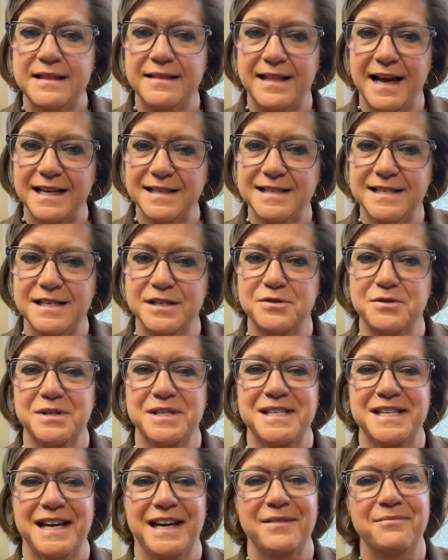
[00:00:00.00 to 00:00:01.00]
That's
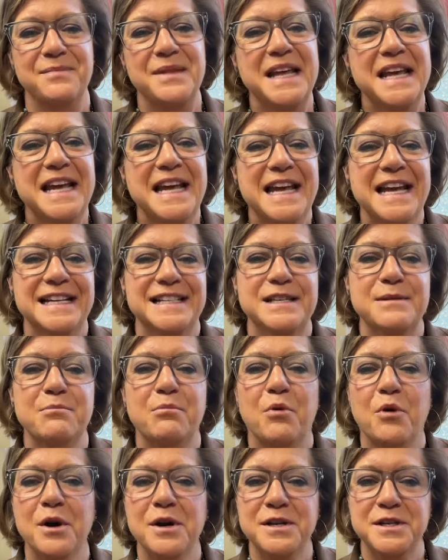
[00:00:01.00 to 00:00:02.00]
interesting. It's
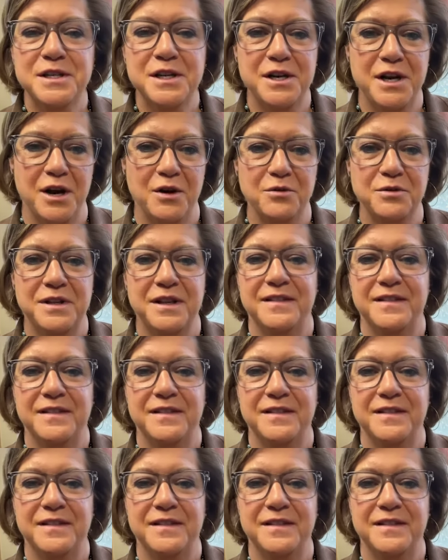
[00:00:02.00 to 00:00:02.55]
important to note